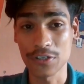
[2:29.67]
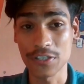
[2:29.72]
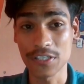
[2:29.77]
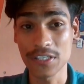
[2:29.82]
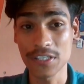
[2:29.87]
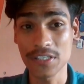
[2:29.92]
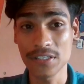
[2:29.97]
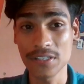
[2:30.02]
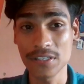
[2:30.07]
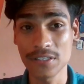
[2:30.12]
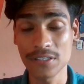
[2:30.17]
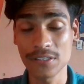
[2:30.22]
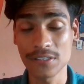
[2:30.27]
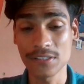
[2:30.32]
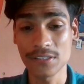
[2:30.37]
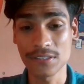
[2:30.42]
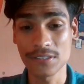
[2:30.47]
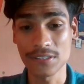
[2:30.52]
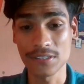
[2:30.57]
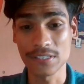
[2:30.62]
d
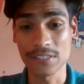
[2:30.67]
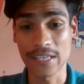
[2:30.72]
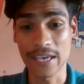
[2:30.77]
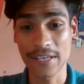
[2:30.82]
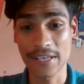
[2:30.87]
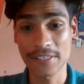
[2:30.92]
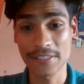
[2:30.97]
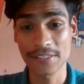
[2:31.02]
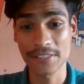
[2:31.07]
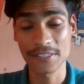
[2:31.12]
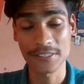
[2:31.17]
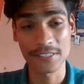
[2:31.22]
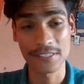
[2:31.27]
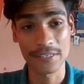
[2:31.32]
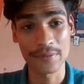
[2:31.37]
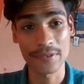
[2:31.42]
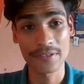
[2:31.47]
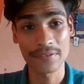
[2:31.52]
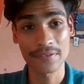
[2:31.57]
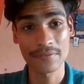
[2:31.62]

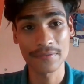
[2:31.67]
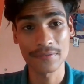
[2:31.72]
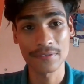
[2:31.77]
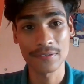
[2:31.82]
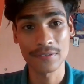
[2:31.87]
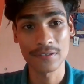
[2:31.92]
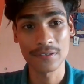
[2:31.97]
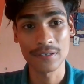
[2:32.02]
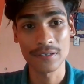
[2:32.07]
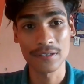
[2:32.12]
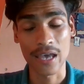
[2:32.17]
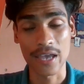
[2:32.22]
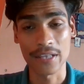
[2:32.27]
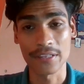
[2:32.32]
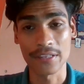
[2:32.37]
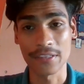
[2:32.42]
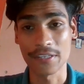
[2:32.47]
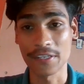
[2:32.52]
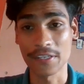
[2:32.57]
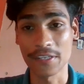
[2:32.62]
c7,
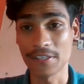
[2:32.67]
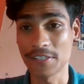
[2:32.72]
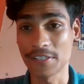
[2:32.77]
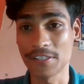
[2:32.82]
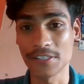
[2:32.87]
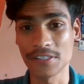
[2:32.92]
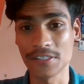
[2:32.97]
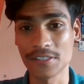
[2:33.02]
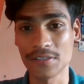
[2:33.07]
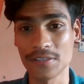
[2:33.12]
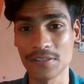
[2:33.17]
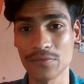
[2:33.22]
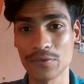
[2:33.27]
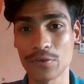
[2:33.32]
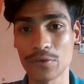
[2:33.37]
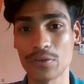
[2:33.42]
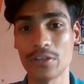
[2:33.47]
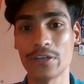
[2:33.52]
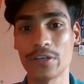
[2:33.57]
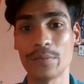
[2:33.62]
and this is
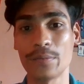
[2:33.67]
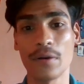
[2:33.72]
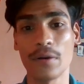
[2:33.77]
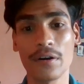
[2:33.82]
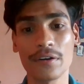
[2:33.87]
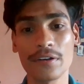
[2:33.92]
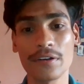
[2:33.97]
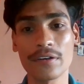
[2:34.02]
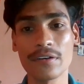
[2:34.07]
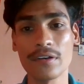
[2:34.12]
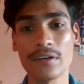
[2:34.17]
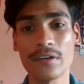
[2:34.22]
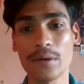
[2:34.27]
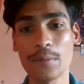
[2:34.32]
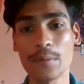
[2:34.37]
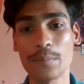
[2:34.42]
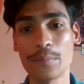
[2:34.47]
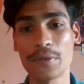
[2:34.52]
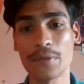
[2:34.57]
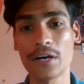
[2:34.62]
purely a blunder
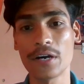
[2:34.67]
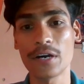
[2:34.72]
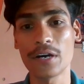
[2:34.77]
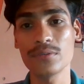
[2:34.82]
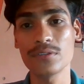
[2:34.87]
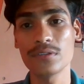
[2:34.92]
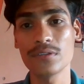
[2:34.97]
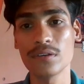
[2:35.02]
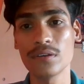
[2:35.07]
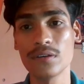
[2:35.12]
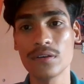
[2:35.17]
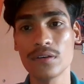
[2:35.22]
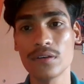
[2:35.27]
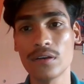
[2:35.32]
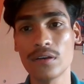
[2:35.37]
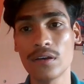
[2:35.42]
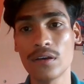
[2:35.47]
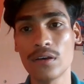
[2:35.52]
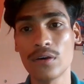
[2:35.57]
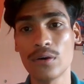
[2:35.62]
because
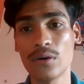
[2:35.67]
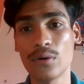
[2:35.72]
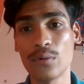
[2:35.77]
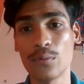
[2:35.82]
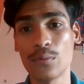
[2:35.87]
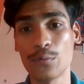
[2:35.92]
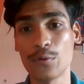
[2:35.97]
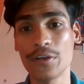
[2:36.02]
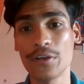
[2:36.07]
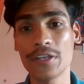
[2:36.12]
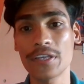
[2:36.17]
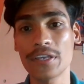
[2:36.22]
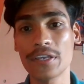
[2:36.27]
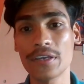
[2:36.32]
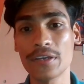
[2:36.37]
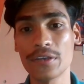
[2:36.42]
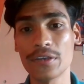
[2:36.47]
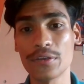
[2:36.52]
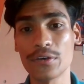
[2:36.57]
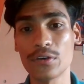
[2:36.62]
when
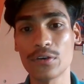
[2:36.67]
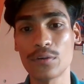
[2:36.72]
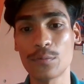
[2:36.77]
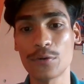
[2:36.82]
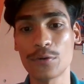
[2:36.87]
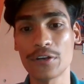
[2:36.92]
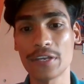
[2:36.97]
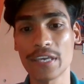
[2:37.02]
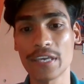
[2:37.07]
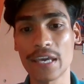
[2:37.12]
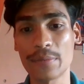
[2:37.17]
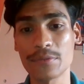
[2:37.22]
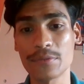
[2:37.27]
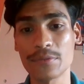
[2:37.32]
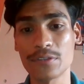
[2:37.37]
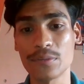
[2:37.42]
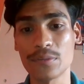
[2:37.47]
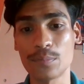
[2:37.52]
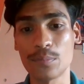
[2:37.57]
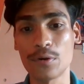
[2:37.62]
your opponent
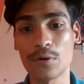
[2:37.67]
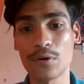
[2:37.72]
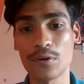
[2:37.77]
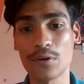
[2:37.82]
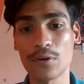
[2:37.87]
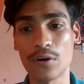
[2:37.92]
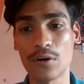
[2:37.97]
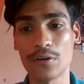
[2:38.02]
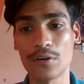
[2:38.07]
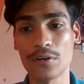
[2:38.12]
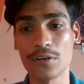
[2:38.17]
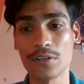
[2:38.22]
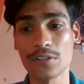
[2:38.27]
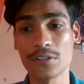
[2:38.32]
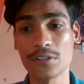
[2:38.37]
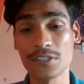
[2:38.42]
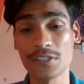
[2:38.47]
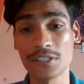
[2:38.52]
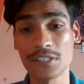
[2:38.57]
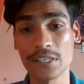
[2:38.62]
captures the pawn on
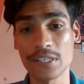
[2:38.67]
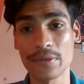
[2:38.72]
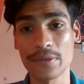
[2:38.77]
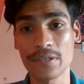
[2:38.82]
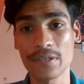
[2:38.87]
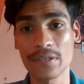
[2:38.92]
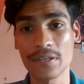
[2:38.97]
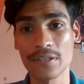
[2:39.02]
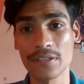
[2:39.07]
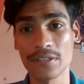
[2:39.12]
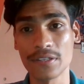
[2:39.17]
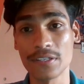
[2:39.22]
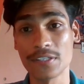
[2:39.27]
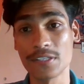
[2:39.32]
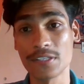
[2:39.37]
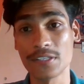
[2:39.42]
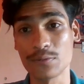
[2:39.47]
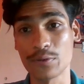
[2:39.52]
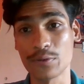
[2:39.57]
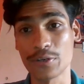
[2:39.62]
c7,
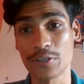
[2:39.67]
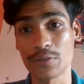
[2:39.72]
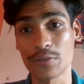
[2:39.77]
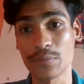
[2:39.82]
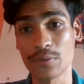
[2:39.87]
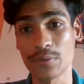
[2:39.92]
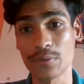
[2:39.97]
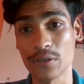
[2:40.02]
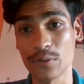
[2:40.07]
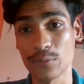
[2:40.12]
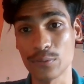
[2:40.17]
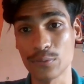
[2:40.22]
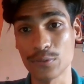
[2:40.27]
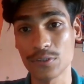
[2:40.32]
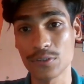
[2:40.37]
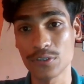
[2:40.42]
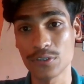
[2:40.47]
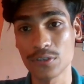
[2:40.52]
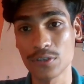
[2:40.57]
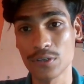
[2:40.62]
this is going to be a
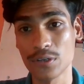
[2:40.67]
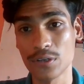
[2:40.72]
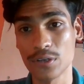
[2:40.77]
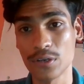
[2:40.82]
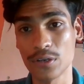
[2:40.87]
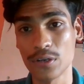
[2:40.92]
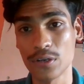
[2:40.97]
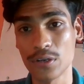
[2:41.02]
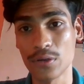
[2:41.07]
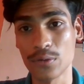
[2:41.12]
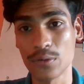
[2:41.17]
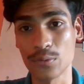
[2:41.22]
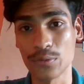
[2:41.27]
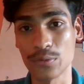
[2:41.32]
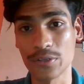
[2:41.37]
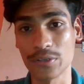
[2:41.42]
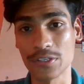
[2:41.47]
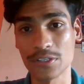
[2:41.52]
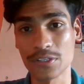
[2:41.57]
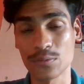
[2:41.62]
lose to
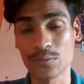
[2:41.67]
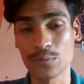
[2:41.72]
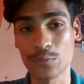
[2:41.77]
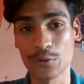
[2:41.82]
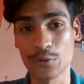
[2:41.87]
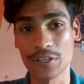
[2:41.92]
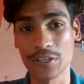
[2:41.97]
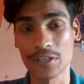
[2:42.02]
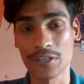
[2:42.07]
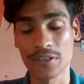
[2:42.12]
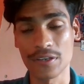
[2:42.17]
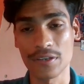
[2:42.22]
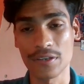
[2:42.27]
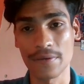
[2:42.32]
his queen